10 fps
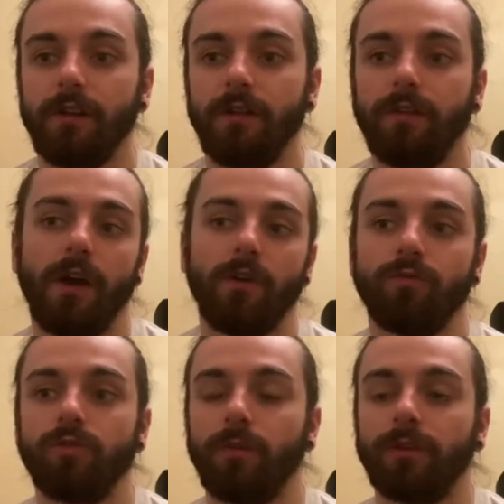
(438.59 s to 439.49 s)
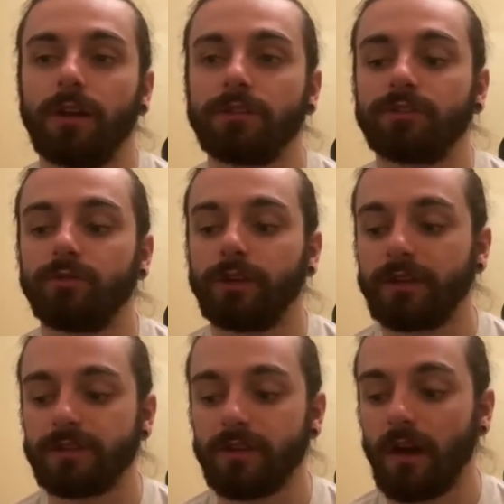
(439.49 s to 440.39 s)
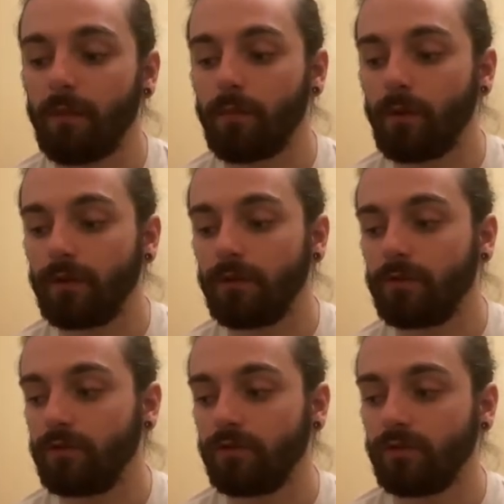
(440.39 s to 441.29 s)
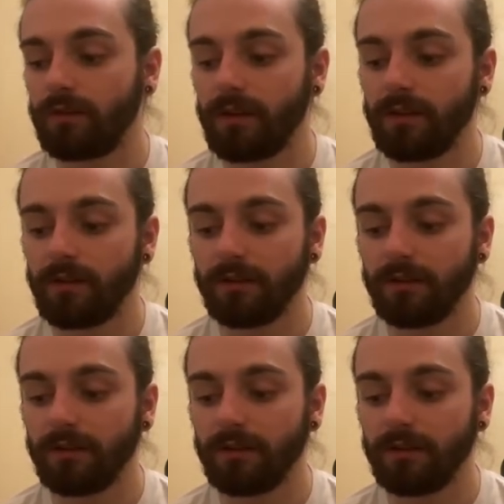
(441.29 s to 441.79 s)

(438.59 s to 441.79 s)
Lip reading: the outcome of that story, because at that point you take